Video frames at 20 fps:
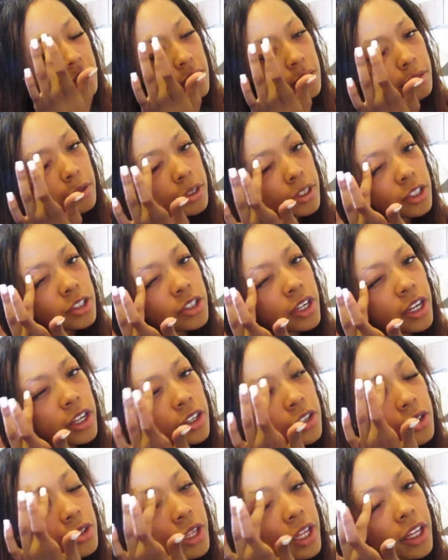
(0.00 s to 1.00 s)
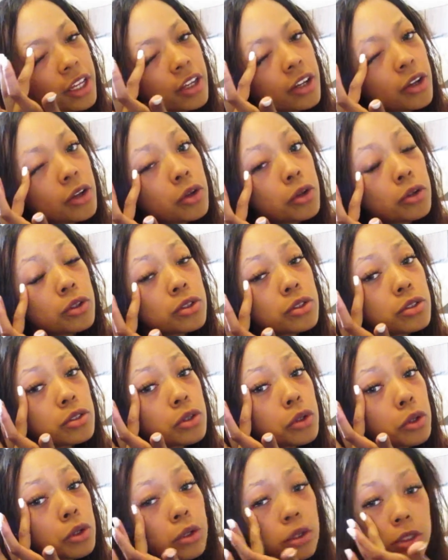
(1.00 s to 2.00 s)
I'm gonna try and do like an old
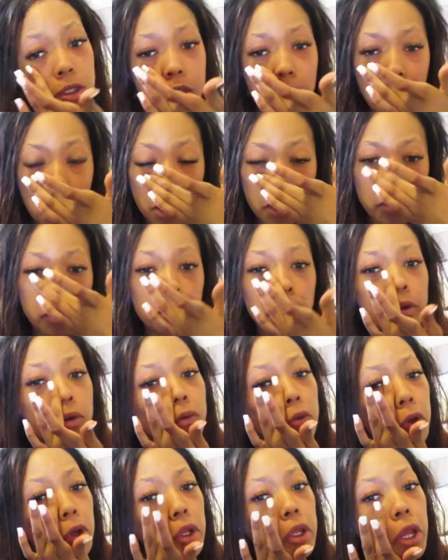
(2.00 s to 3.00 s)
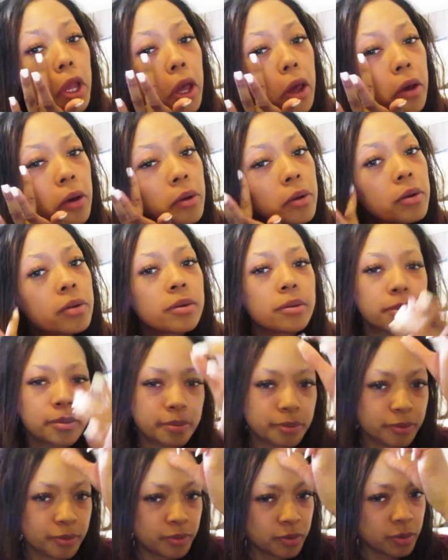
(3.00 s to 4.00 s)
school talk through video.
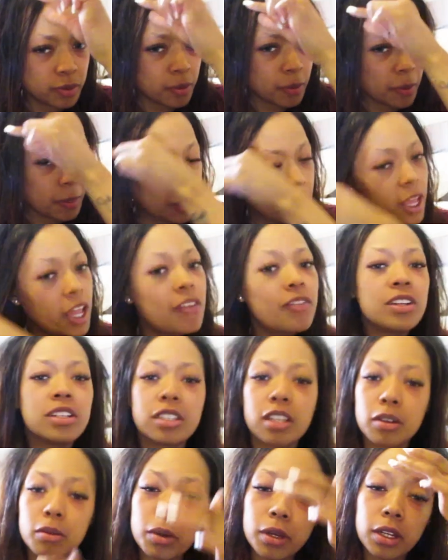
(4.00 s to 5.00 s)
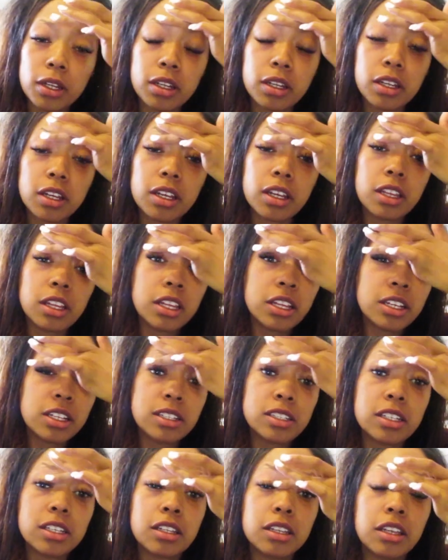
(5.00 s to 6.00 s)
I haven't done one of
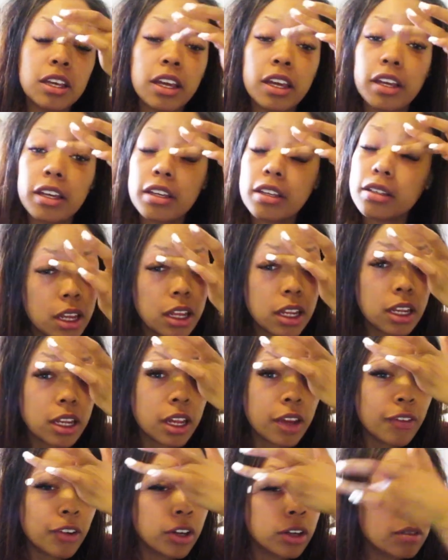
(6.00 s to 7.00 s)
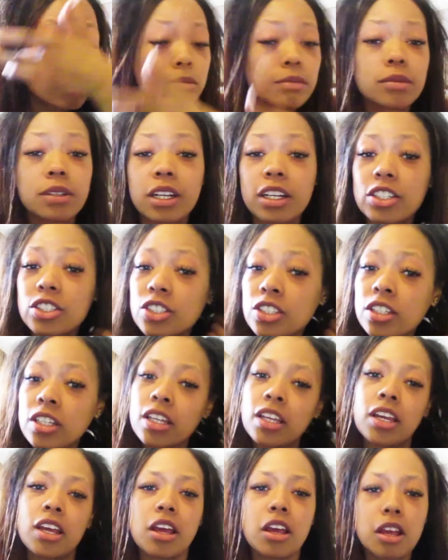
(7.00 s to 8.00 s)
these in like never actually.
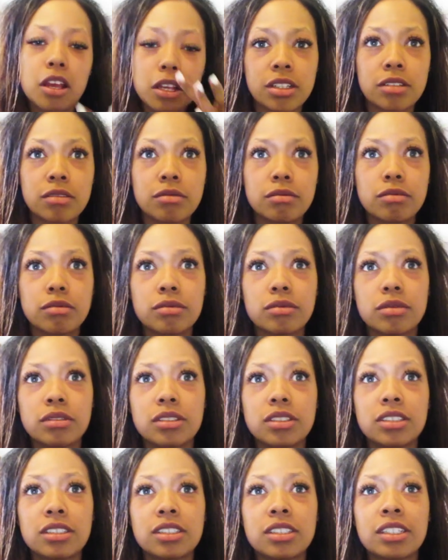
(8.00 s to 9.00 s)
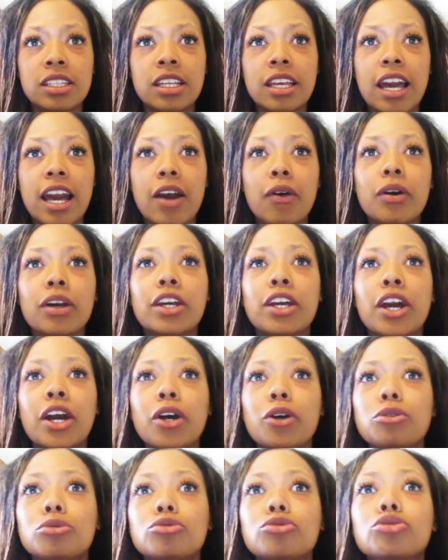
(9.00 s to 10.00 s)
See how it
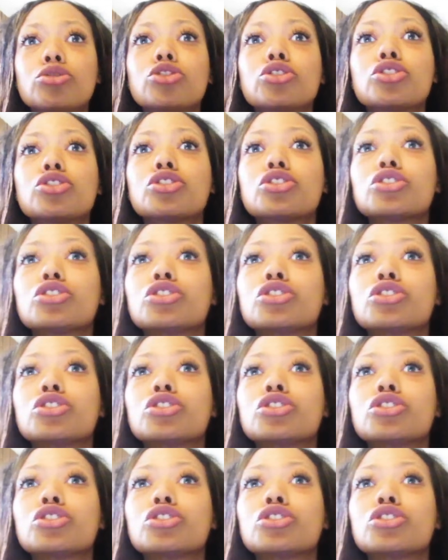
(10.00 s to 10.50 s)
goes.